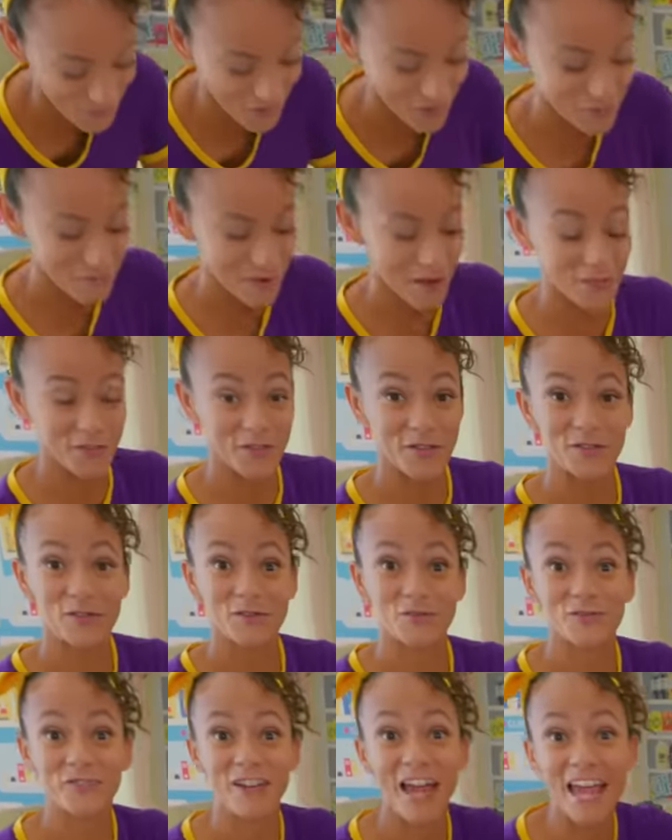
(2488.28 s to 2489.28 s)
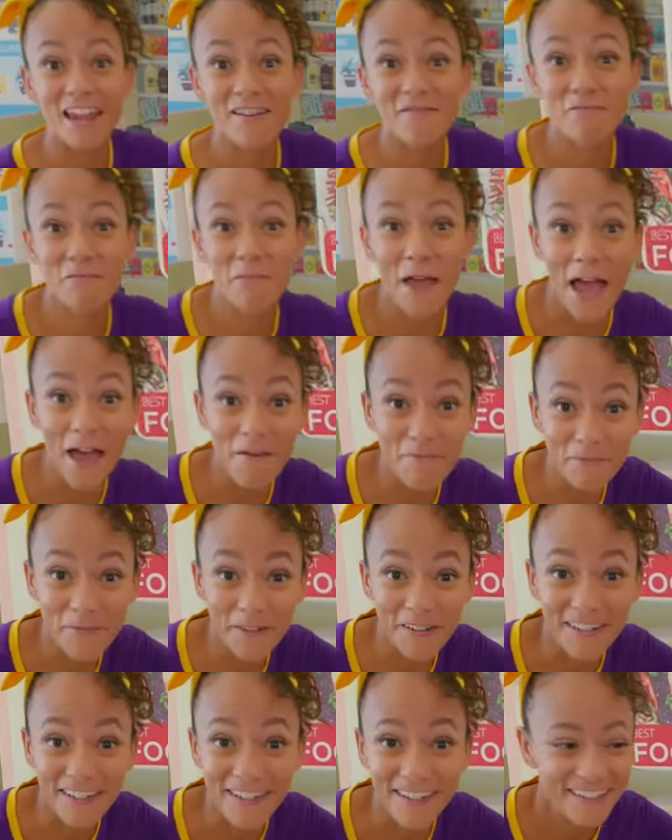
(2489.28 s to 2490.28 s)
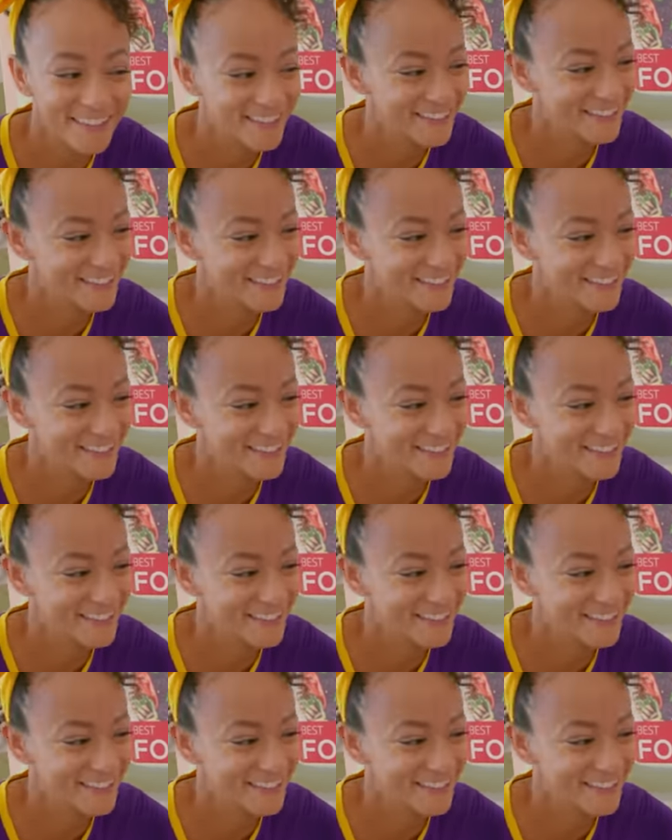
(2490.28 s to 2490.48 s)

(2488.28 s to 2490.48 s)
what about this red pepper?